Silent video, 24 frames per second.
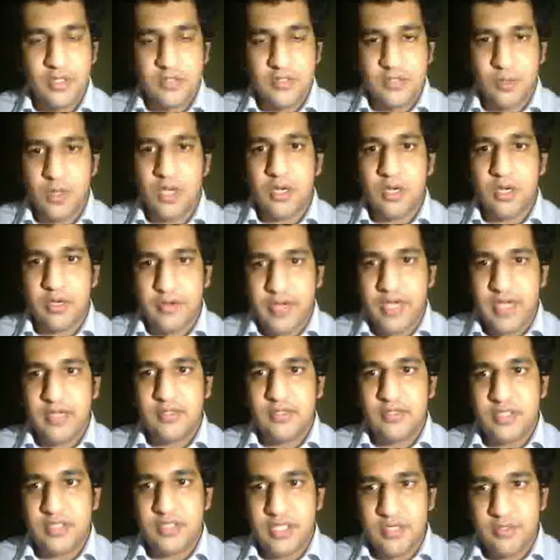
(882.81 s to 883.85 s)
So a
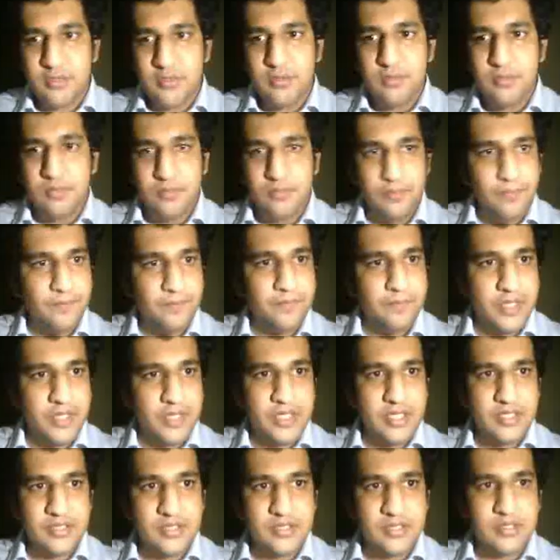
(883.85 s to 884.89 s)
grade 0
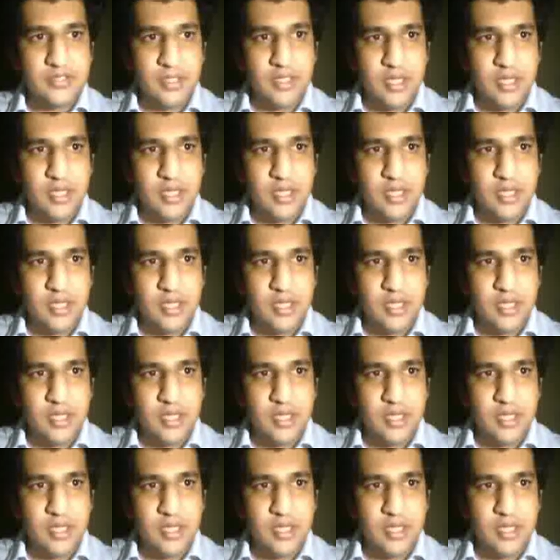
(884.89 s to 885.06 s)
is,